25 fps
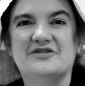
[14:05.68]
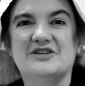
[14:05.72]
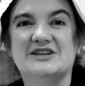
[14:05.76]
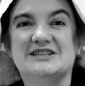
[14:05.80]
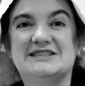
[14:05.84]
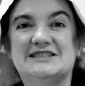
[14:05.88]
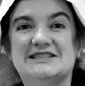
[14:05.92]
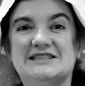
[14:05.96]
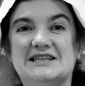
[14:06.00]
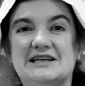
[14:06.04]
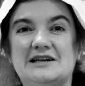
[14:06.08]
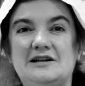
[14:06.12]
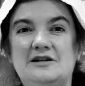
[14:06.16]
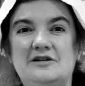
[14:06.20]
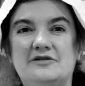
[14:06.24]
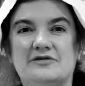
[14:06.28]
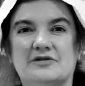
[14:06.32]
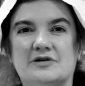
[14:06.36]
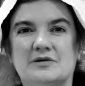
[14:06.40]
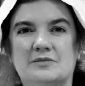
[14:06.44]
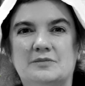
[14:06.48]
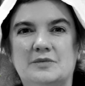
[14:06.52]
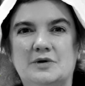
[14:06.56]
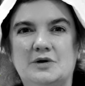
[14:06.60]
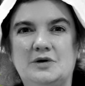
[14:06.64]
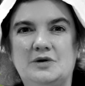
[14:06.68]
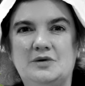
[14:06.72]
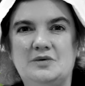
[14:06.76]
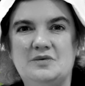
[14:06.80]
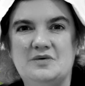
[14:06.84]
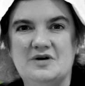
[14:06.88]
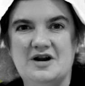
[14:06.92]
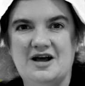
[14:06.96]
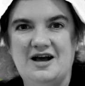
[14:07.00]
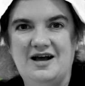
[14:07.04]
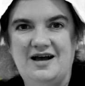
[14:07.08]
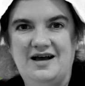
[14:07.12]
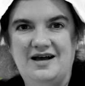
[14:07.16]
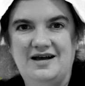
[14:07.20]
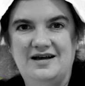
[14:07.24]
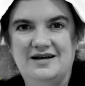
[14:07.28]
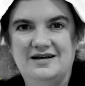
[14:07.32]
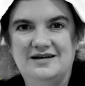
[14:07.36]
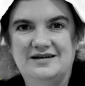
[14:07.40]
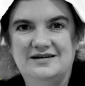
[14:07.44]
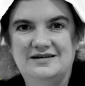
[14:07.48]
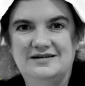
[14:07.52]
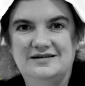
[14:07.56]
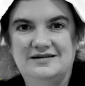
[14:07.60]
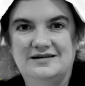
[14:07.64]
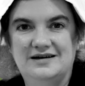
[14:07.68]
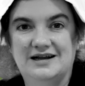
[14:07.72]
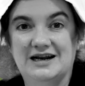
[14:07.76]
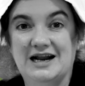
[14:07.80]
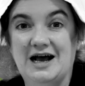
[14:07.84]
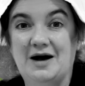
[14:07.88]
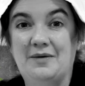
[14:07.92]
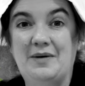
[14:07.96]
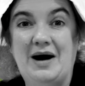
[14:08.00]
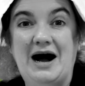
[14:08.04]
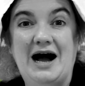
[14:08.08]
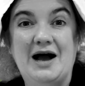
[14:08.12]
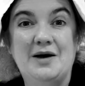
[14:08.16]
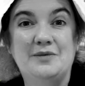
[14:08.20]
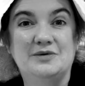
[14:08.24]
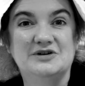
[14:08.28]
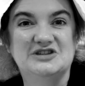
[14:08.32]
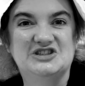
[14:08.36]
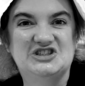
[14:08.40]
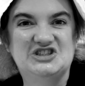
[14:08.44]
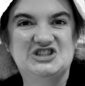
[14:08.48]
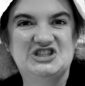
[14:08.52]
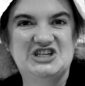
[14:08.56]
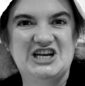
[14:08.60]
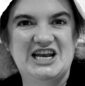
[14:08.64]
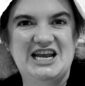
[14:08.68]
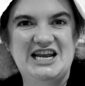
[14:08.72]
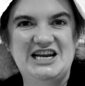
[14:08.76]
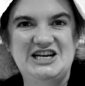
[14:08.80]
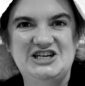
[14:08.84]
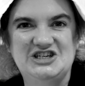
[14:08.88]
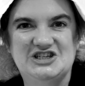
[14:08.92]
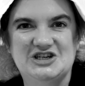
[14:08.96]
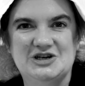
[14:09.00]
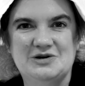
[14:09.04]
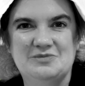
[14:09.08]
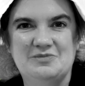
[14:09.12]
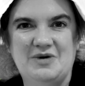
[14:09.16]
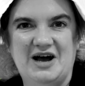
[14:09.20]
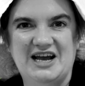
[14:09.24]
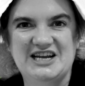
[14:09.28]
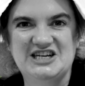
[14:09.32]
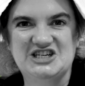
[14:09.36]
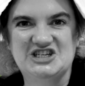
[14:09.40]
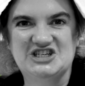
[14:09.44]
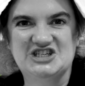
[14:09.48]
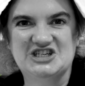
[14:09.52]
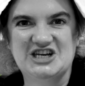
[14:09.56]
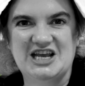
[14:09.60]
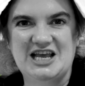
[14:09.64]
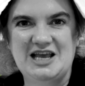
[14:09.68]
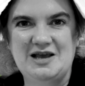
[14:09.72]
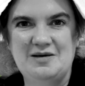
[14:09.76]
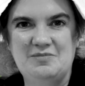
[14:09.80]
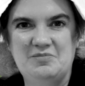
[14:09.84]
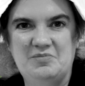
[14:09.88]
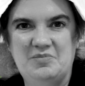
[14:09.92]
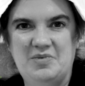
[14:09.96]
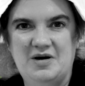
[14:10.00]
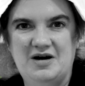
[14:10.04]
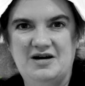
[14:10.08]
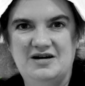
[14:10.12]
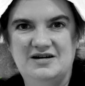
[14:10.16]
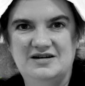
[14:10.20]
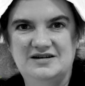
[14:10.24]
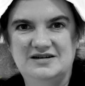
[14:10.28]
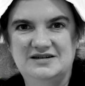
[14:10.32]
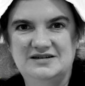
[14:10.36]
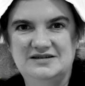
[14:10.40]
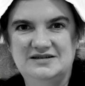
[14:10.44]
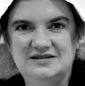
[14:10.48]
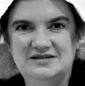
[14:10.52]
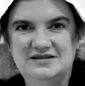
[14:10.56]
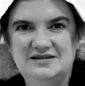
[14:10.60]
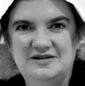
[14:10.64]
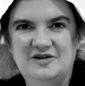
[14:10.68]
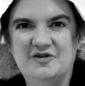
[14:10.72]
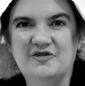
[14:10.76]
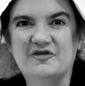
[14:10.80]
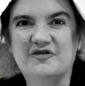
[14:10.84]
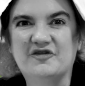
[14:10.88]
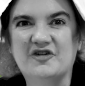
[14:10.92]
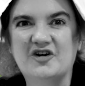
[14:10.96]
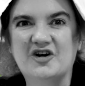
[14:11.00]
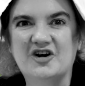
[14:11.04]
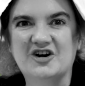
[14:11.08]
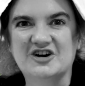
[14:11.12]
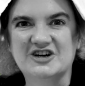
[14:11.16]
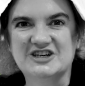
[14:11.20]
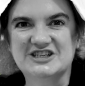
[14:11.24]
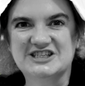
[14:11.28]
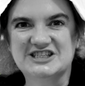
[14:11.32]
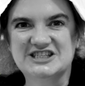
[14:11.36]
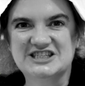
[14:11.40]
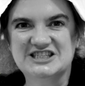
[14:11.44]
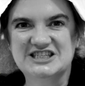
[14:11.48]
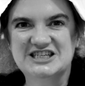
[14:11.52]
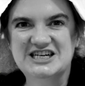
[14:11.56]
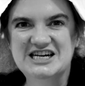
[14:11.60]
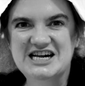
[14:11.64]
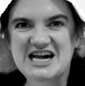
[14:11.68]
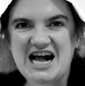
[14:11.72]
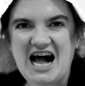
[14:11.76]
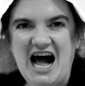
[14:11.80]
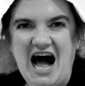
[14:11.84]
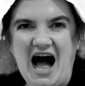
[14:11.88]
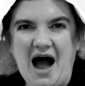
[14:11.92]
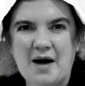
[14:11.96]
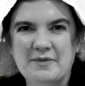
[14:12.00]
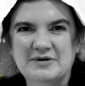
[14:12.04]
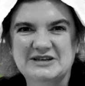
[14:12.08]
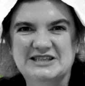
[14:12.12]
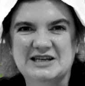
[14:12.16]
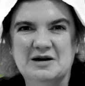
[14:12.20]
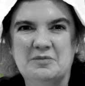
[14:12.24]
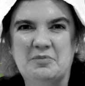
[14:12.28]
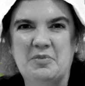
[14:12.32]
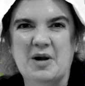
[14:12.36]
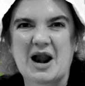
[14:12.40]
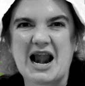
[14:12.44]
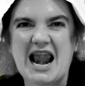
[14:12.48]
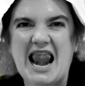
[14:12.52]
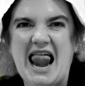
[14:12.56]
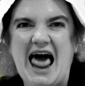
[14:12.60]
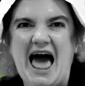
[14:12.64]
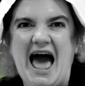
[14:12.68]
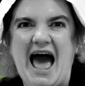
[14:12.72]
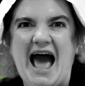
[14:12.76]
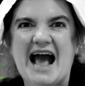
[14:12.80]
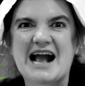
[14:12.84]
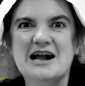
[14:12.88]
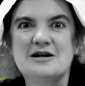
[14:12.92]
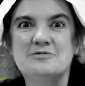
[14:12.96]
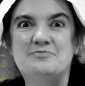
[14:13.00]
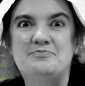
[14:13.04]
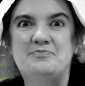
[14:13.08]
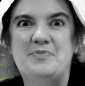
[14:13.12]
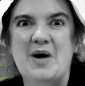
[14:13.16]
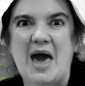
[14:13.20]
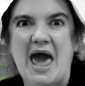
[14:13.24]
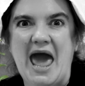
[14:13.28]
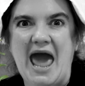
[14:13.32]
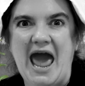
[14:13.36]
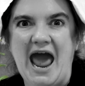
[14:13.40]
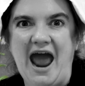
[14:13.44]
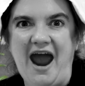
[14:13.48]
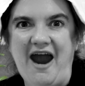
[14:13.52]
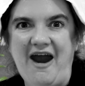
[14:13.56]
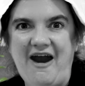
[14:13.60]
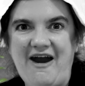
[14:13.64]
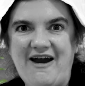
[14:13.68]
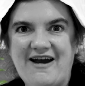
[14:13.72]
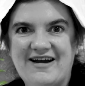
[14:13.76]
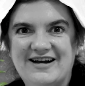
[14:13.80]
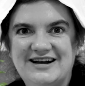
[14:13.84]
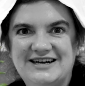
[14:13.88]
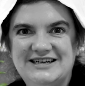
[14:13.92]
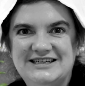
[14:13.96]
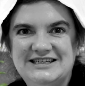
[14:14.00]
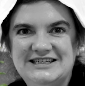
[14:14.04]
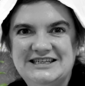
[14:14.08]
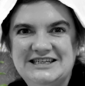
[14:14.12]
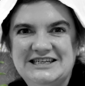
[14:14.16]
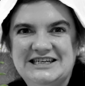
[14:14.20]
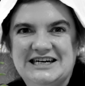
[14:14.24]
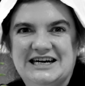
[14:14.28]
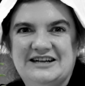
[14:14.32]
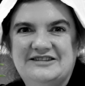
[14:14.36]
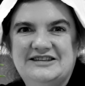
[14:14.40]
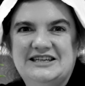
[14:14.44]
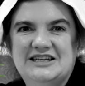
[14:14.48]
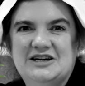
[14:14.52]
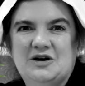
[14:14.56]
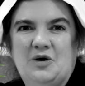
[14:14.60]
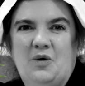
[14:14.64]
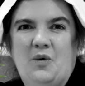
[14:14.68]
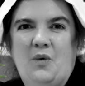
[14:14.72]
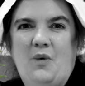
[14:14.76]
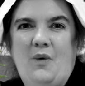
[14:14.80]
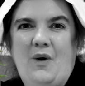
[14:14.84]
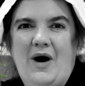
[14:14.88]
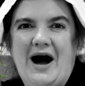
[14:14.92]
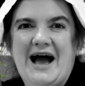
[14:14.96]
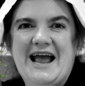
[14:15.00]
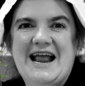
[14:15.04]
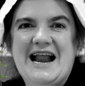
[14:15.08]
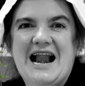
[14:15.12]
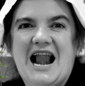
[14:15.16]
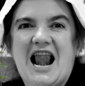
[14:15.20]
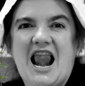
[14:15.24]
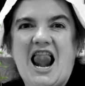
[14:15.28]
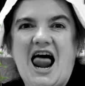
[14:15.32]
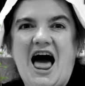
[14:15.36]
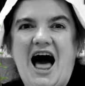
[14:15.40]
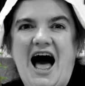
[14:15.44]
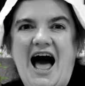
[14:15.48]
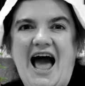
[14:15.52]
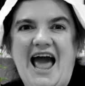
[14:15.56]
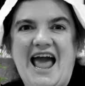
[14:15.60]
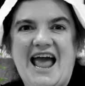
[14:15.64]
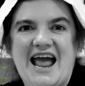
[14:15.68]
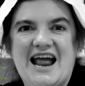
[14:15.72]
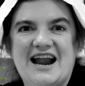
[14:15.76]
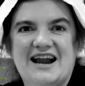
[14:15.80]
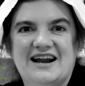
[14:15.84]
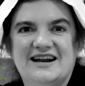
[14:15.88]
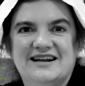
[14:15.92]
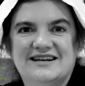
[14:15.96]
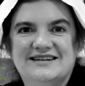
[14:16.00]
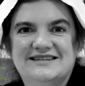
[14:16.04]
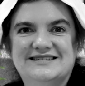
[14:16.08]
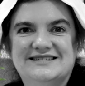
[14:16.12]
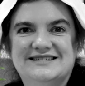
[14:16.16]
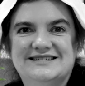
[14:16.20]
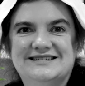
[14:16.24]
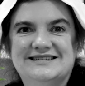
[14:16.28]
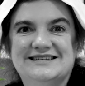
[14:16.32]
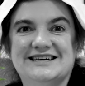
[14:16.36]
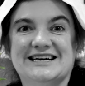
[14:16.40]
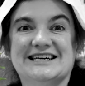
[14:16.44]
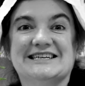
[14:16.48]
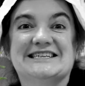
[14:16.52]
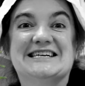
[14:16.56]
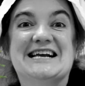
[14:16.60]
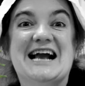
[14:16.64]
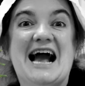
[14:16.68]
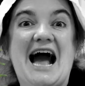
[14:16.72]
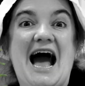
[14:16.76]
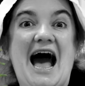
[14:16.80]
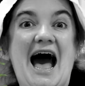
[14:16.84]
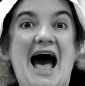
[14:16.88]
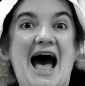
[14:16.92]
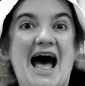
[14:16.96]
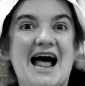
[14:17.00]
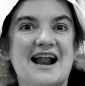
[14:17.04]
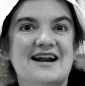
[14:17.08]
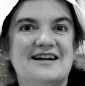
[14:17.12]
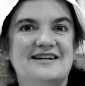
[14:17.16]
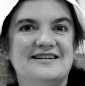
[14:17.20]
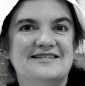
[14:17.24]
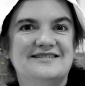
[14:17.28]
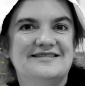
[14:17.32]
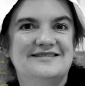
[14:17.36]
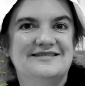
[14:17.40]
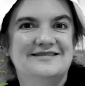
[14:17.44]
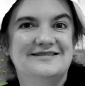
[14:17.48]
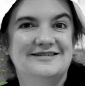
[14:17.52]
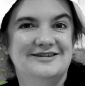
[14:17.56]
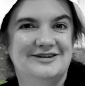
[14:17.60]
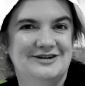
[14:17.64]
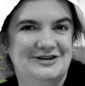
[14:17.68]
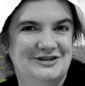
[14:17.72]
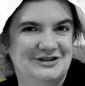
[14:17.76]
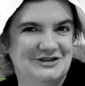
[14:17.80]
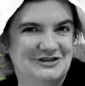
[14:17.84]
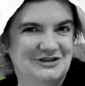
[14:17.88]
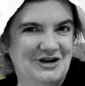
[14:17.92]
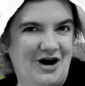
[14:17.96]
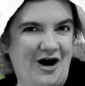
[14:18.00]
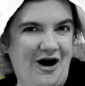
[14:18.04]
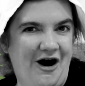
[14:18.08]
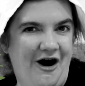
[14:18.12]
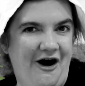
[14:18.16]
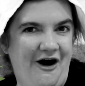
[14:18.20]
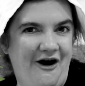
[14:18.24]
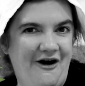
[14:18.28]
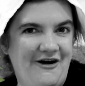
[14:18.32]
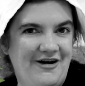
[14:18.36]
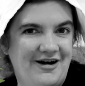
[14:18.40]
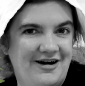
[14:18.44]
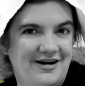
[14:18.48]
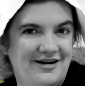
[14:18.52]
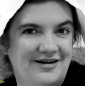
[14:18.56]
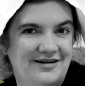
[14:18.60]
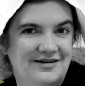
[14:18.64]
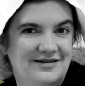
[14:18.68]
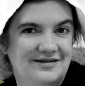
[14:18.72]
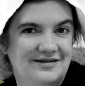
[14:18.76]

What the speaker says: of the silver moon, and how I was changing my shape. First, I was a black bear, and then a white lion, a cat, and a dog.